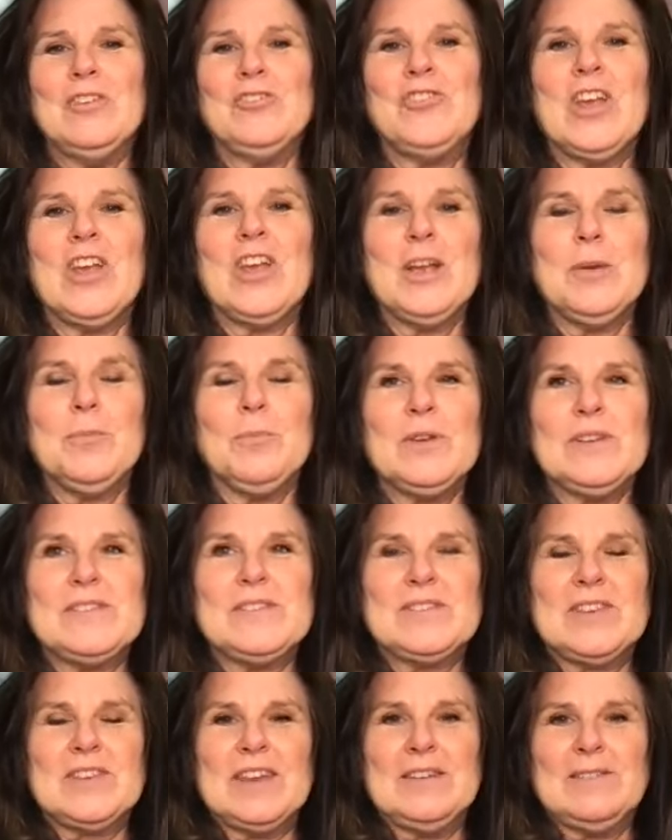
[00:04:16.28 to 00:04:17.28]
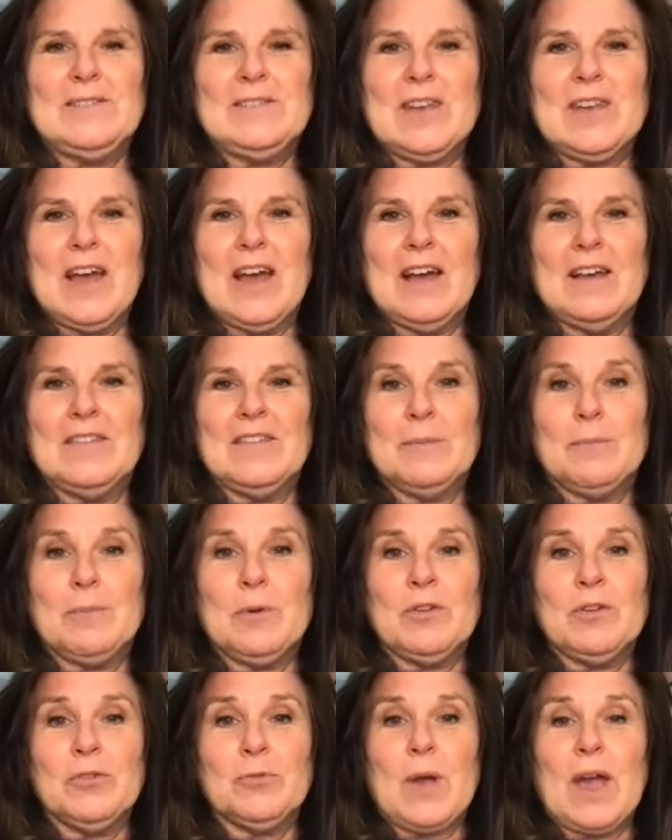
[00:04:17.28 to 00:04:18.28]
Jacob receives the
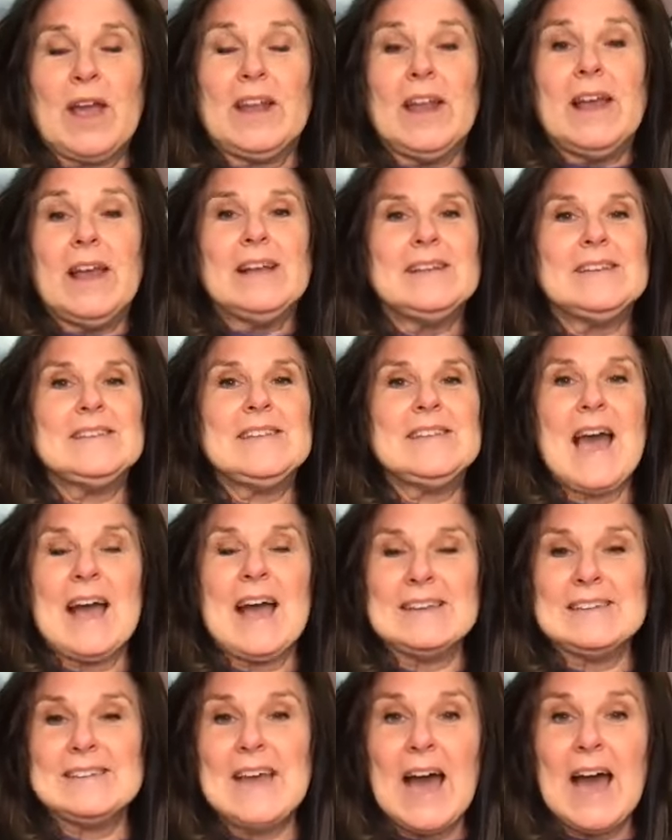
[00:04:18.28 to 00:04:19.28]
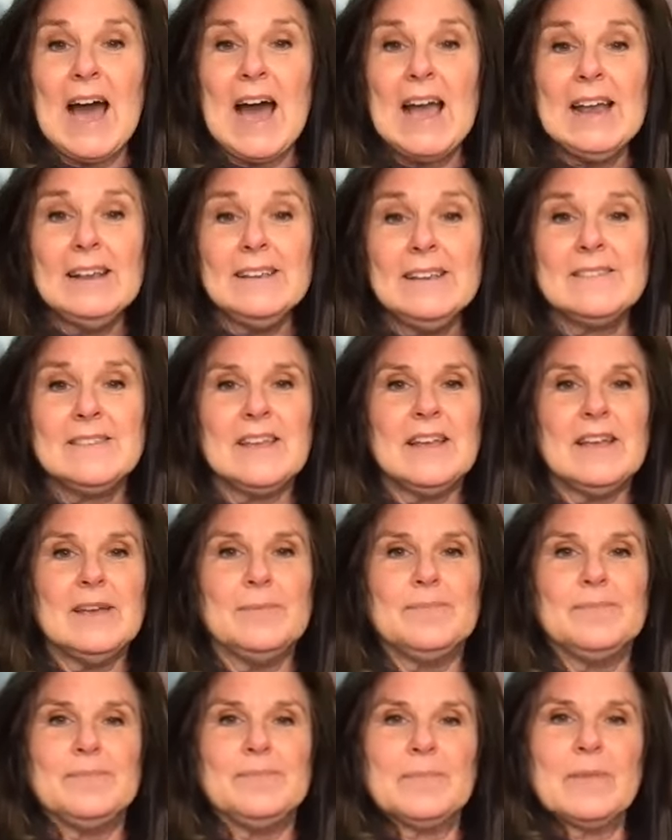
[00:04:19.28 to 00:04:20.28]
birthright. Dad dies.
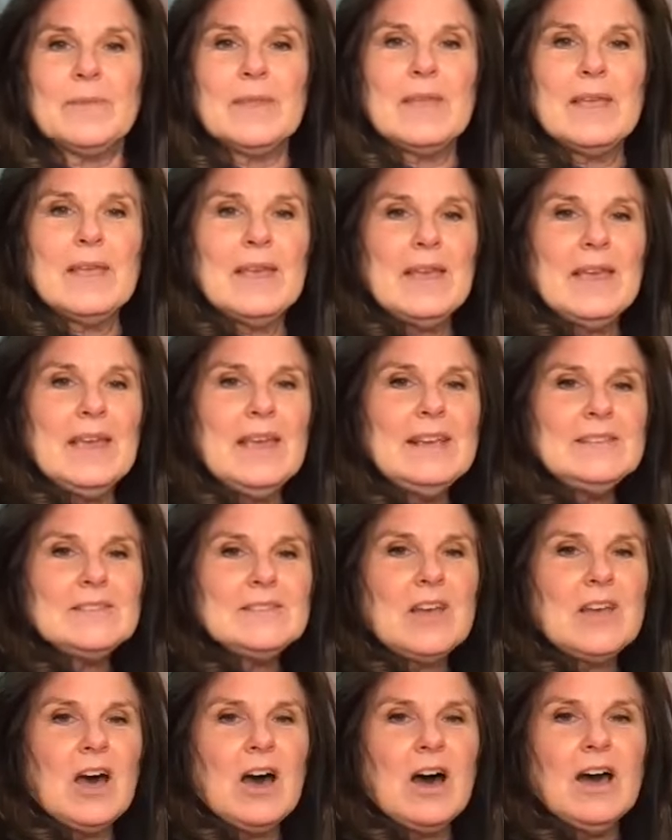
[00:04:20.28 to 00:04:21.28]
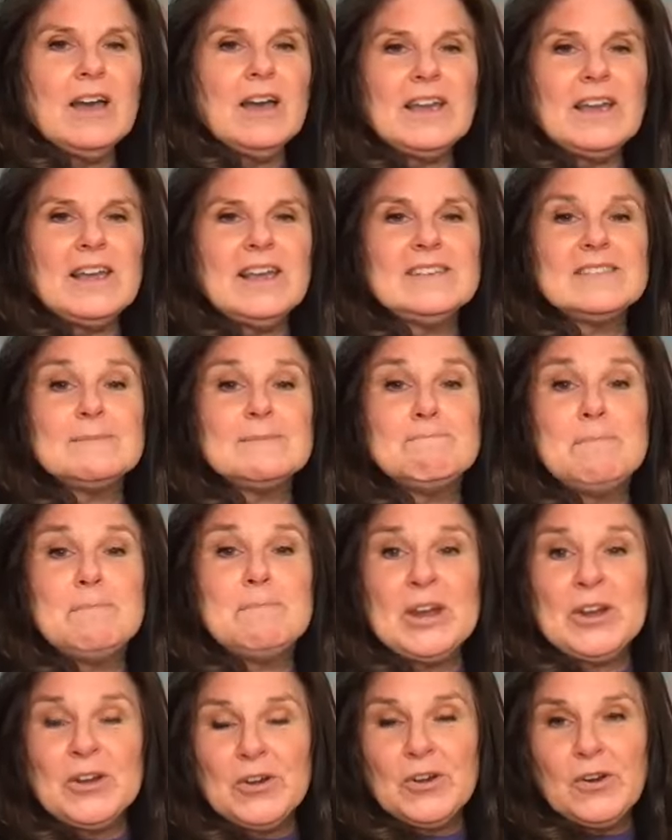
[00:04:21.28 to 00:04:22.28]
Esau is
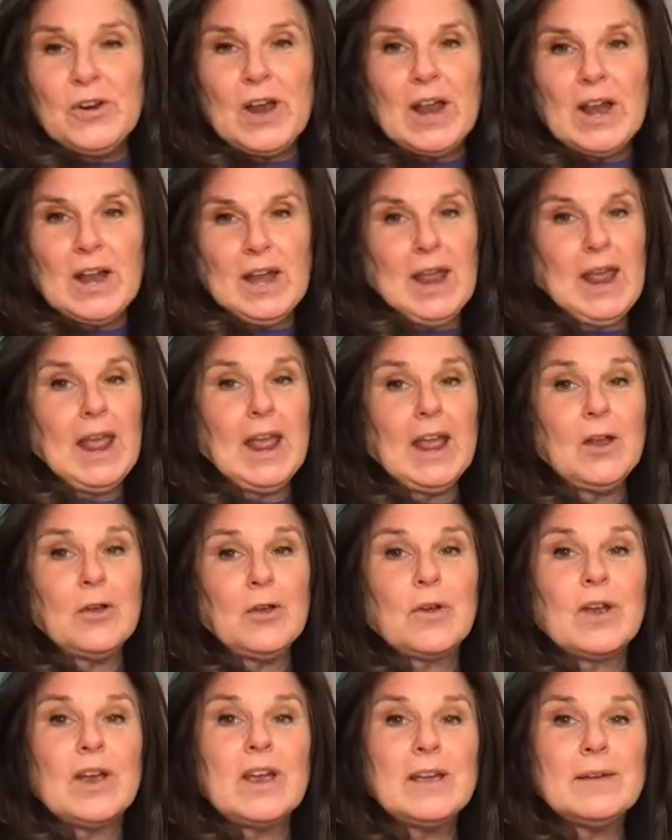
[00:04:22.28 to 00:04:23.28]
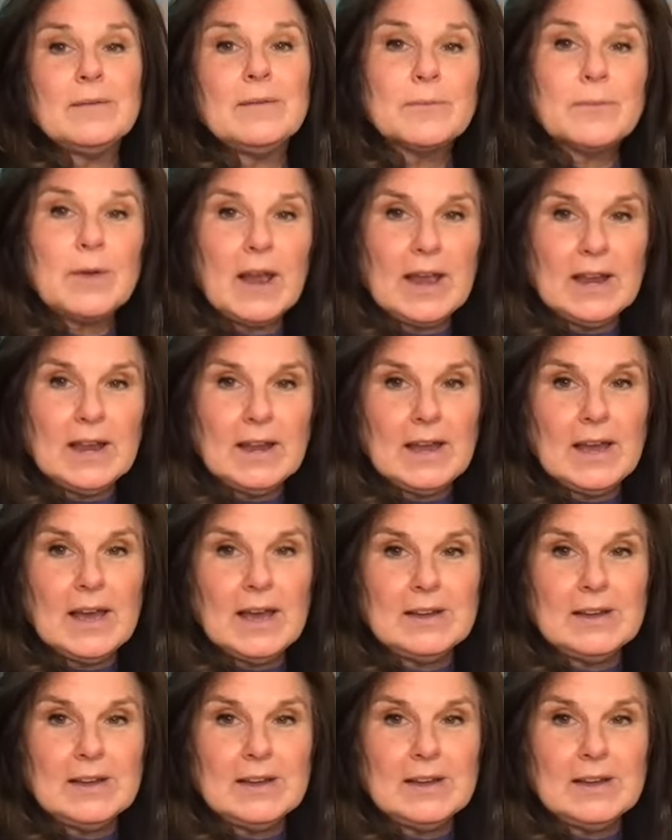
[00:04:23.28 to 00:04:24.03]
bitter and angry, right?